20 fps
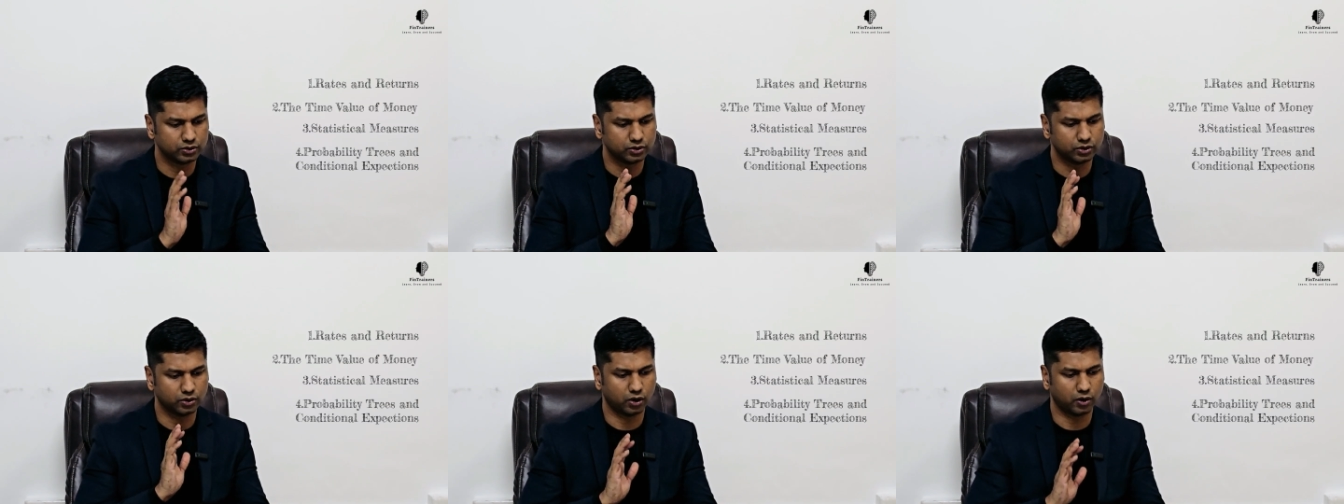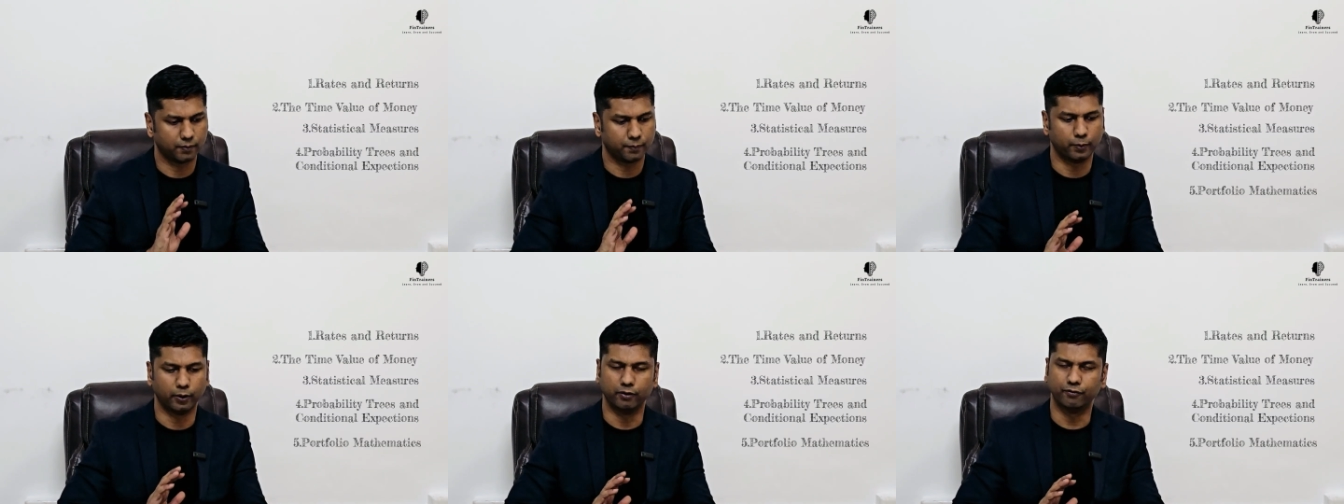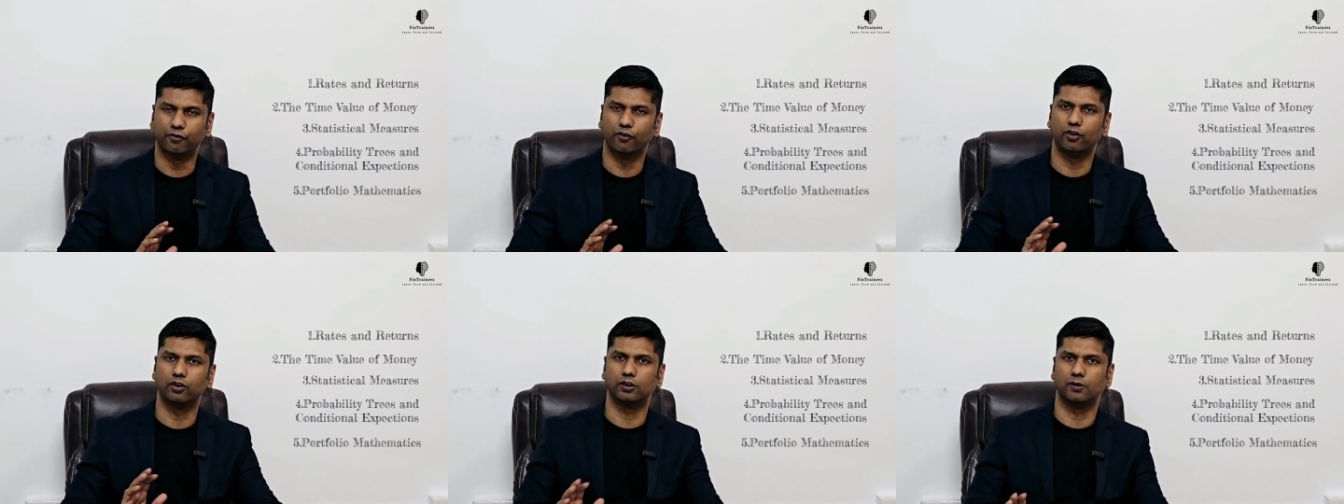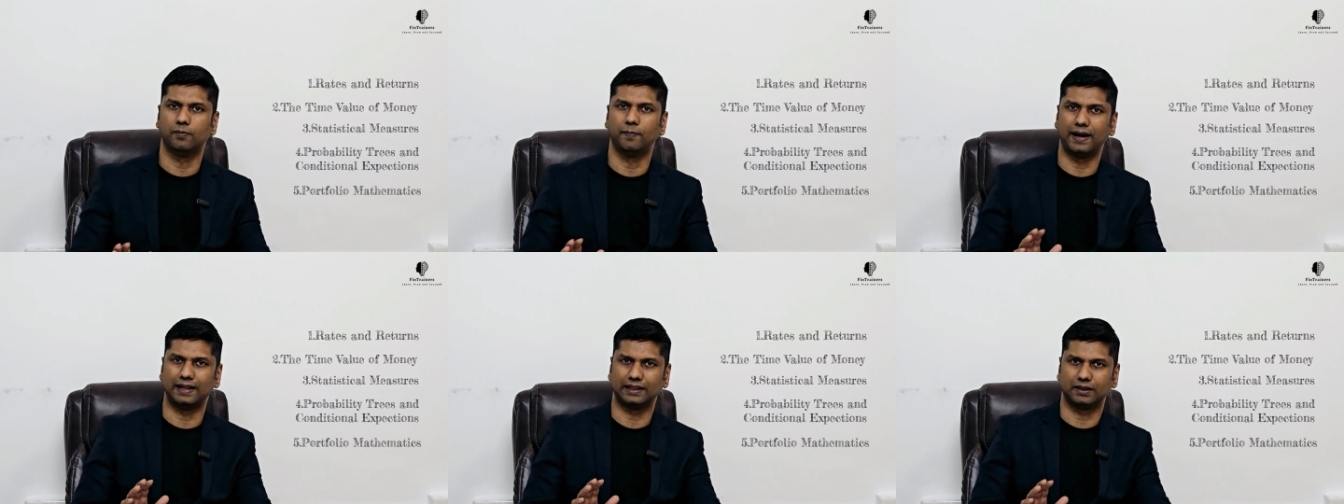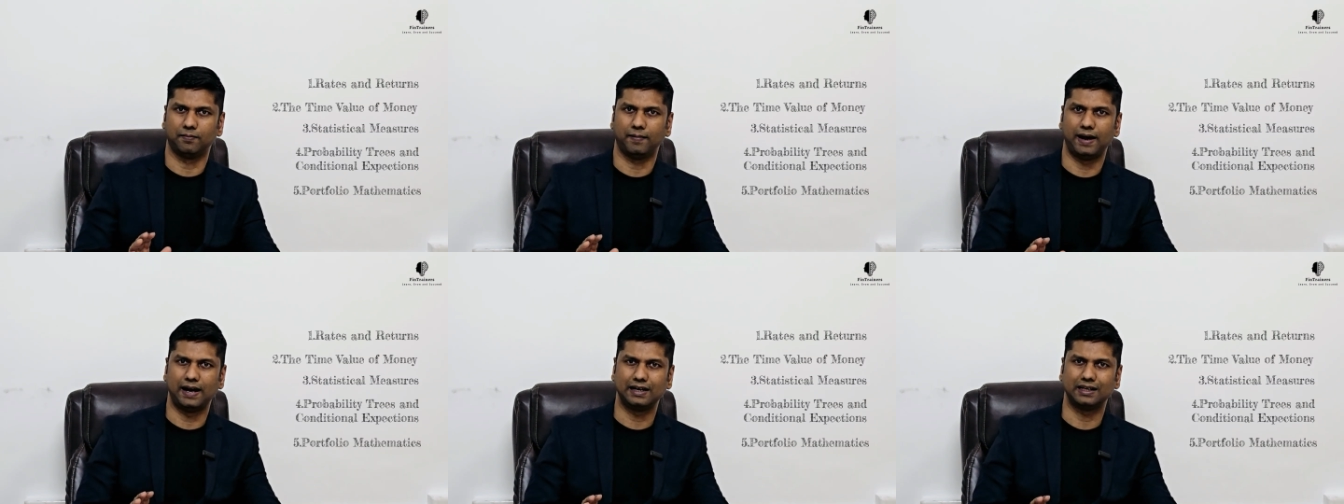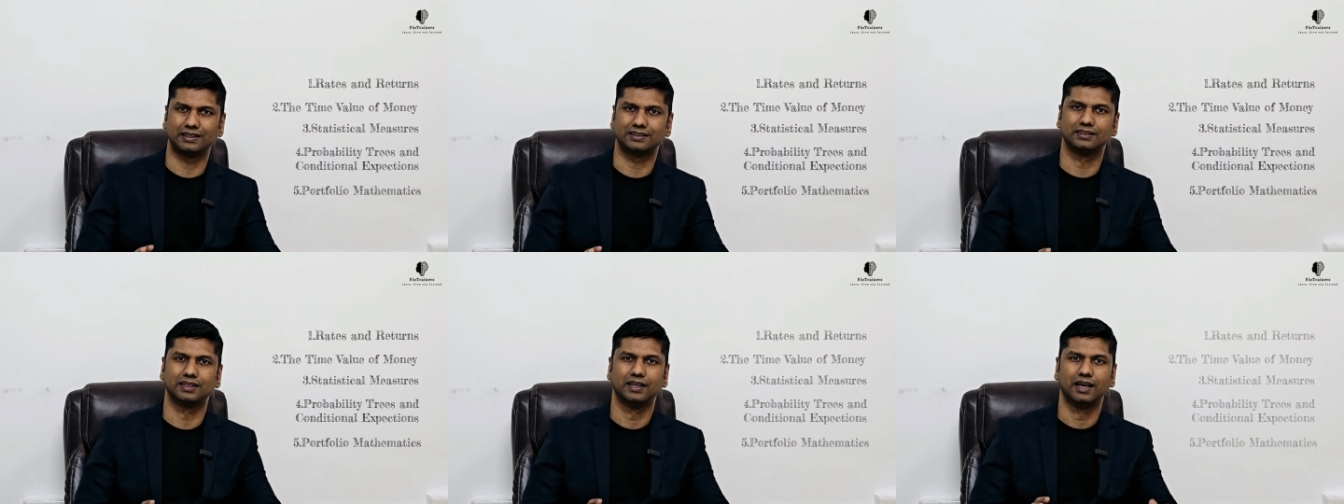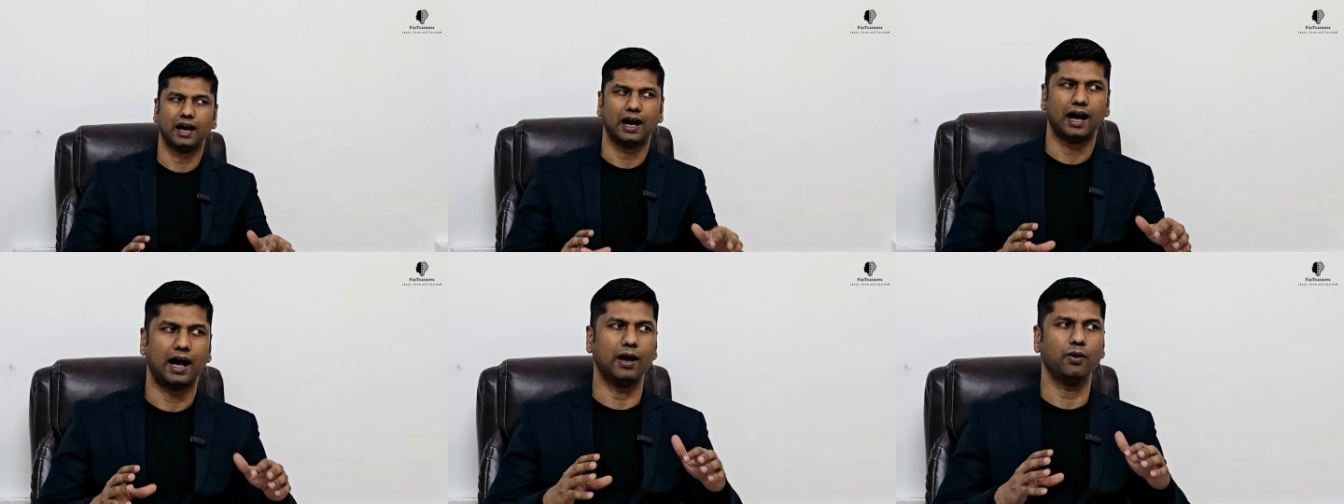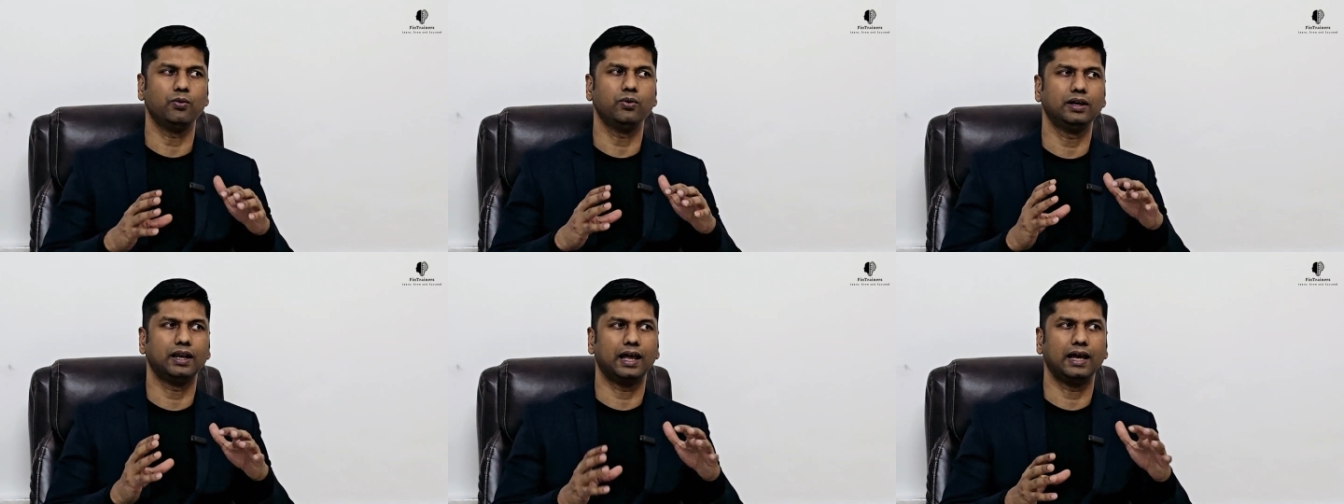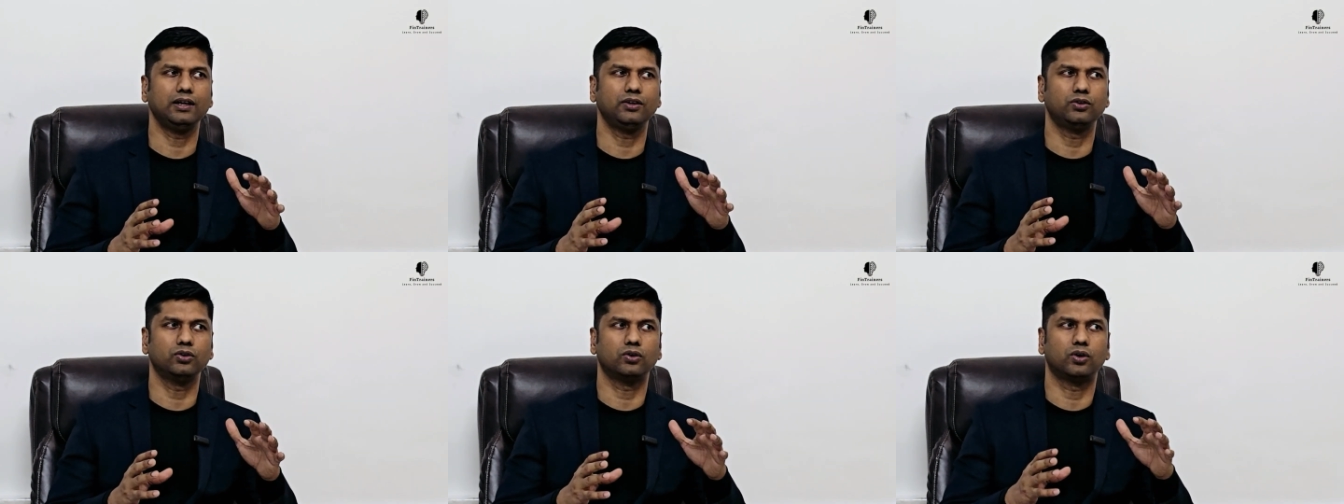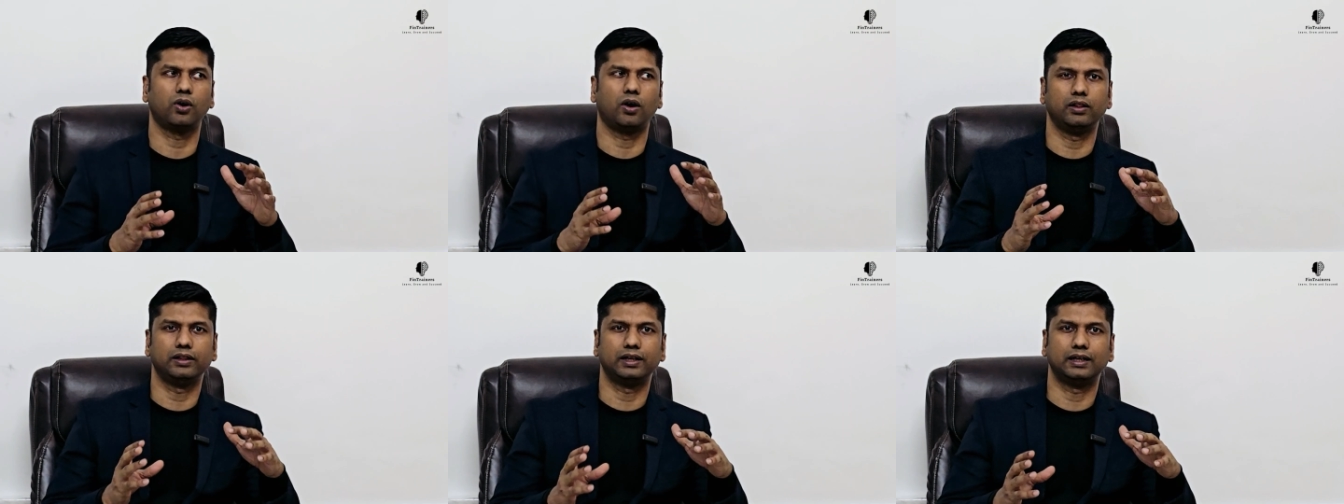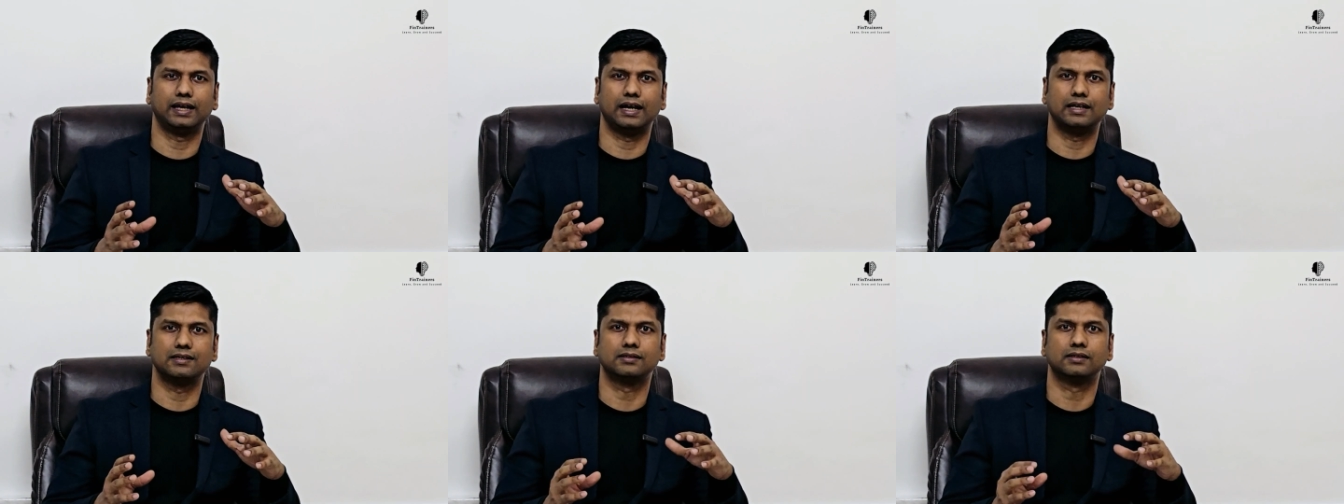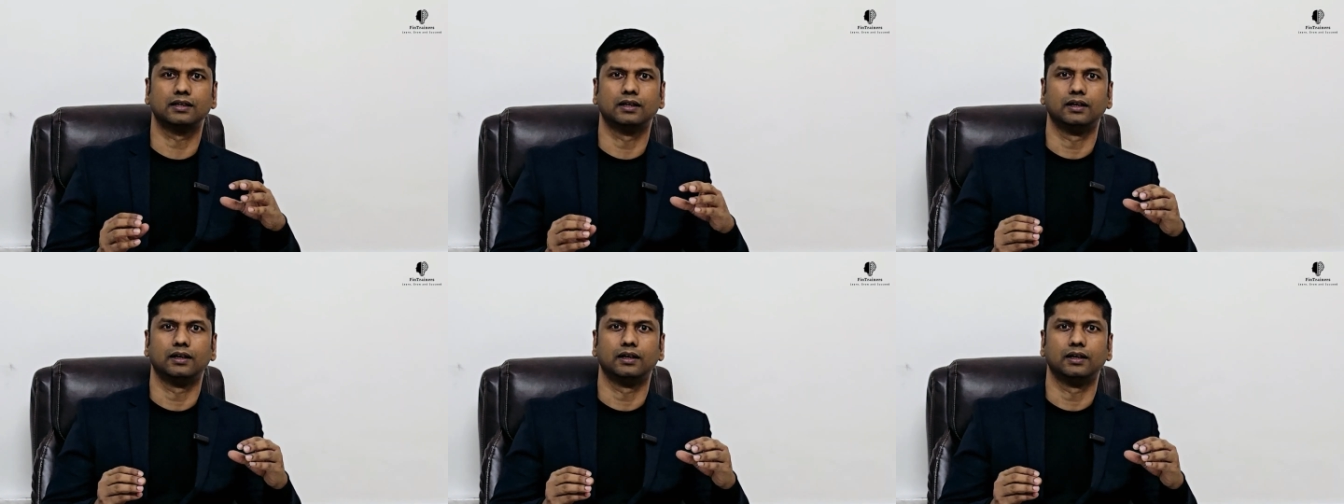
your portfolio mathematics i would like to call that as